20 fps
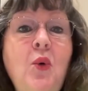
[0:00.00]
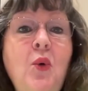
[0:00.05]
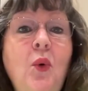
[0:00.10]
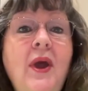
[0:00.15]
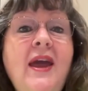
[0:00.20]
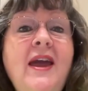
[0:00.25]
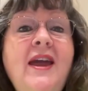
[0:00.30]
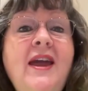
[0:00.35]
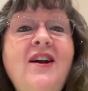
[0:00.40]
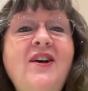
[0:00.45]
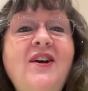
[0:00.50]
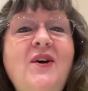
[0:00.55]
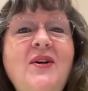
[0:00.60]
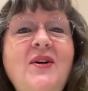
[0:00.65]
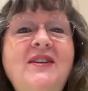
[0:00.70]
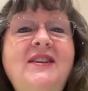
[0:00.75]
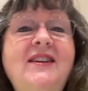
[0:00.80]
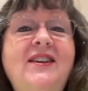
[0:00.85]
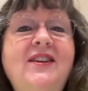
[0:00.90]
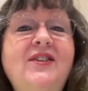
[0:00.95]
We are
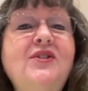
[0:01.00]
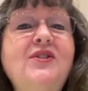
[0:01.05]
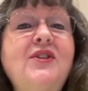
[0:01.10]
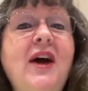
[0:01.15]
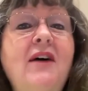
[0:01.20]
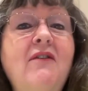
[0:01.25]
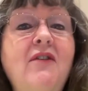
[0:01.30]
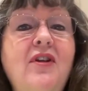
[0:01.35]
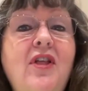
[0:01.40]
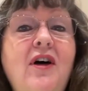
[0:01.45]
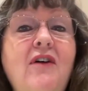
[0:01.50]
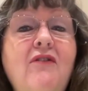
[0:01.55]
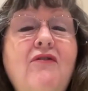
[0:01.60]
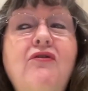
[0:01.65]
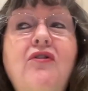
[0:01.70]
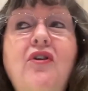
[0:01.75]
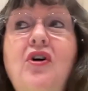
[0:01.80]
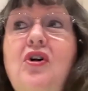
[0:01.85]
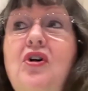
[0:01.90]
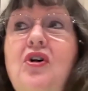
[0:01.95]
going to discover the
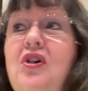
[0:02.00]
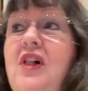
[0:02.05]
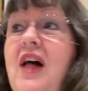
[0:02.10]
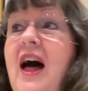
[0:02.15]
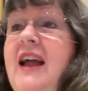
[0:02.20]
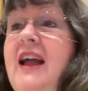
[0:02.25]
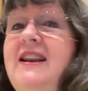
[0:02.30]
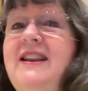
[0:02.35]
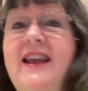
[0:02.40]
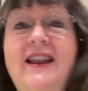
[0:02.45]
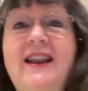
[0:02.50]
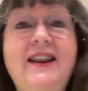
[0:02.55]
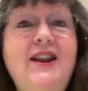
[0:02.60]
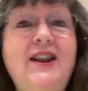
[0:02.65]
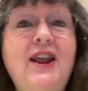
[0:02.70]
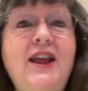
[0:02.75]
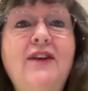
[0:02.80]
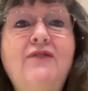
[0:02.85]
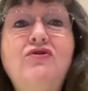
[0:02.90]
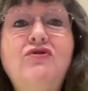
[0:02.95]
full
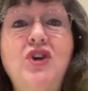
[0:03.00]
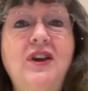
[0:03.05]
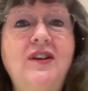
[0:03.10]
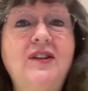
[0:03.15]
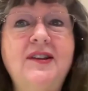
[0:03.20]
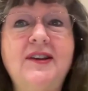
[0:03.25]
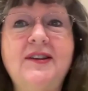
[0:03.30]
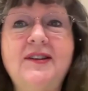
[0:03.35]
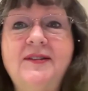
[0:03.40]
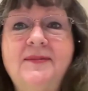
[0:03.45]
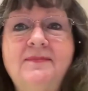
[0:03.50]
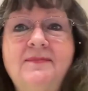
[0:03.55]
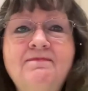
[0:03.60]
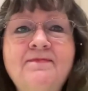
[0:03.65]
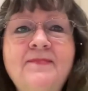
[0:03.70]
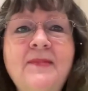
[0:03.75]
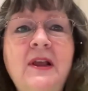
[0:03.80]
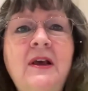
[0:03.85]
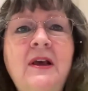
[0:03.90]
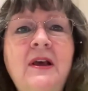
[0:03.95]
identity of Jesus.
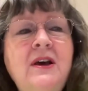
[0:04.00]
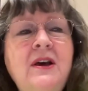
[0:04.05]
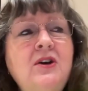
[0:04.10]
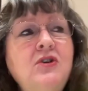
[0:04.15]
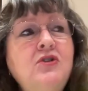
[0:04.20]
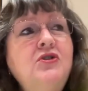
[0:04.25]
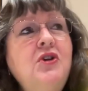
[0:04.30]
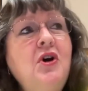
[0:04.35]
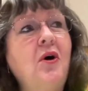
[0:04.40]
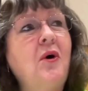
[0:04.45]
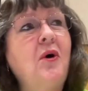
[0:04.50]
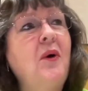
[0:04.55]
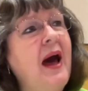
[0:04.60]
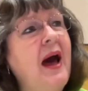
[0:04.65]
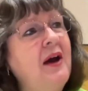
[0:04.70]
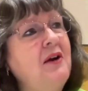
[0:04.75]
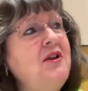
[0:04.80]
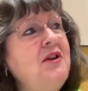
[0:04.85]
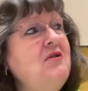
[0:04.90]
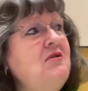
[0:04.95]
So
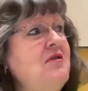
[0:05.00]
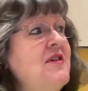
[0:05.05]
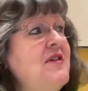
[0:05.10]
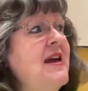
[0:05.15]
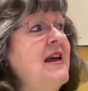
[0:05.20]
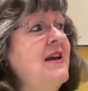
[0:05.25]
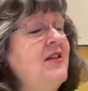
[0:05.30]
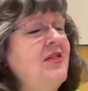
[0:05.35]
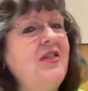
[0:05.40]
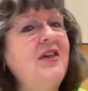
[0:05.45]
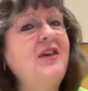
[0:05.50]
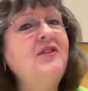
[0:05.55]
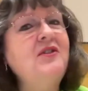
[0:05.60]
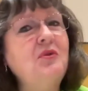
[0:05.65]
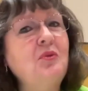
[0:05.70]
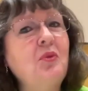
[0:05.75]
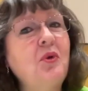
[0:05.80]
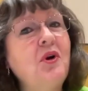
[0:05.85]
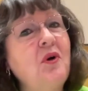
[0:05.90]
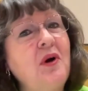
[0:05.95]
how do you think
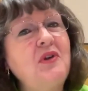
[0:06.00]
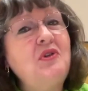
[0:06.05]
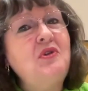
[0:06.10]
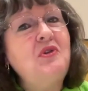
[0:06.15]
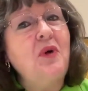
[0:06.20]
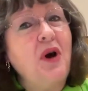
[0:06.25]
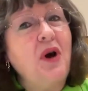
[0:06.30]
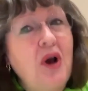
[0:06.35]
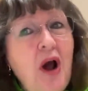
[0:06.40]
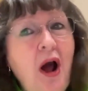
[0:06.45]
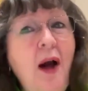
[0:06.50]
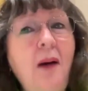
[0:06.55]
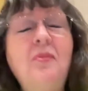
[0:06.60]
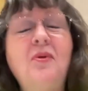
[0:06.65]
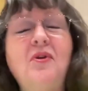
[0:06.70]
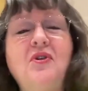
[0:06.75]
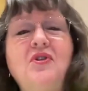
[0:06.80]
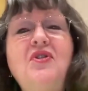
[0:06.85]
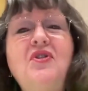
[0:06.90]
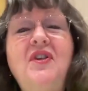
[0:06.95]
this we're going to
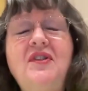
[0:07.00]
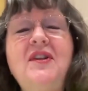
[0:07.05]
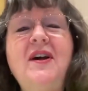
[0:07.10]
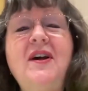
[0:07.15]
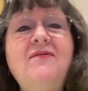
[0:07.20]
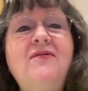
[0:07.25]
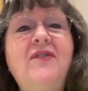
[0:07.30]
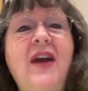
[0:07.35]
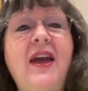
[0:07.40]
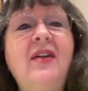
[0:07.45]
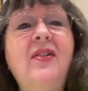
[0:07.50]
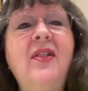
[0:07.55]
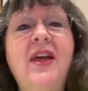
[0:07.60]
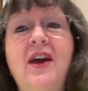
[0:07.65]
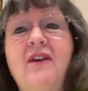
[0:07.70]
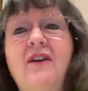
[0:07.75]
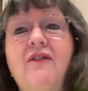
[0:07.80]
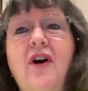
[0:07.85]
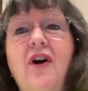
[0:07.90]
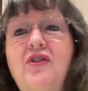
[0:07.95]
accomplish this
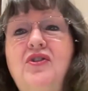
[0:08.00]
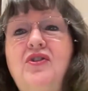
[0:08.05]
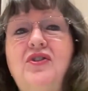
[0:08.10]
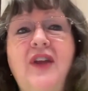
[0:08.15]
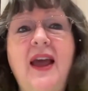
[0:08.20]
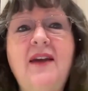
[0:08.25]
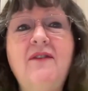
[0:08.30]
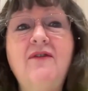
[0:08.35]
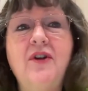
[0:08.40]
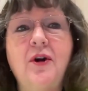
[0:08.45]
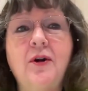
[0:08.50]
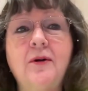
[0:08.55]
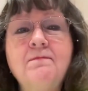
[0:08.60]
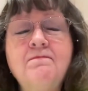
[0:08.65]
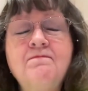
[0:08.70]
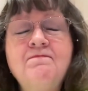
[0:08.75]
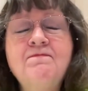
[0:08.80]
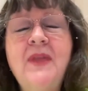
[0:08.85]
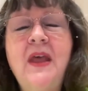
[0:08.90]
unveiling of our Savior?